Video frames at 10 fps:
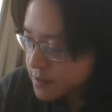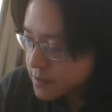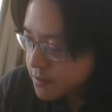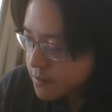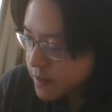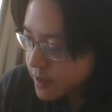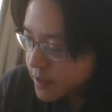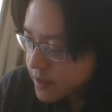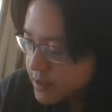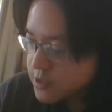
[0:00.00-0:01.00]
Okay,
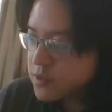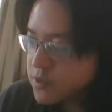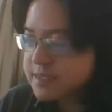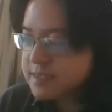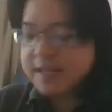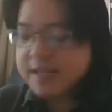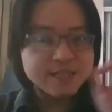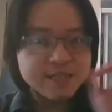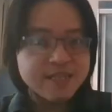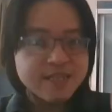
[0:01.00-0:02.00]
so you start to
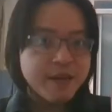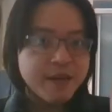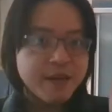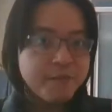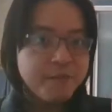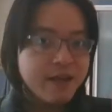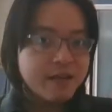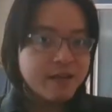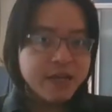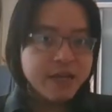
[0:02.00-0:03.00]
see something familiar,
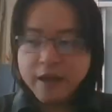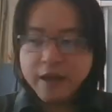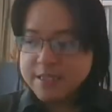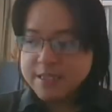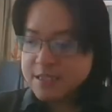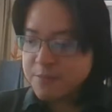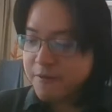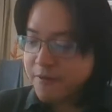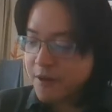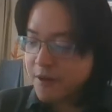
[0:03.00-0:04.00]
right? You have seen this
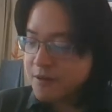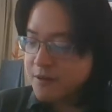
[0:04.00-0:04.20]
before.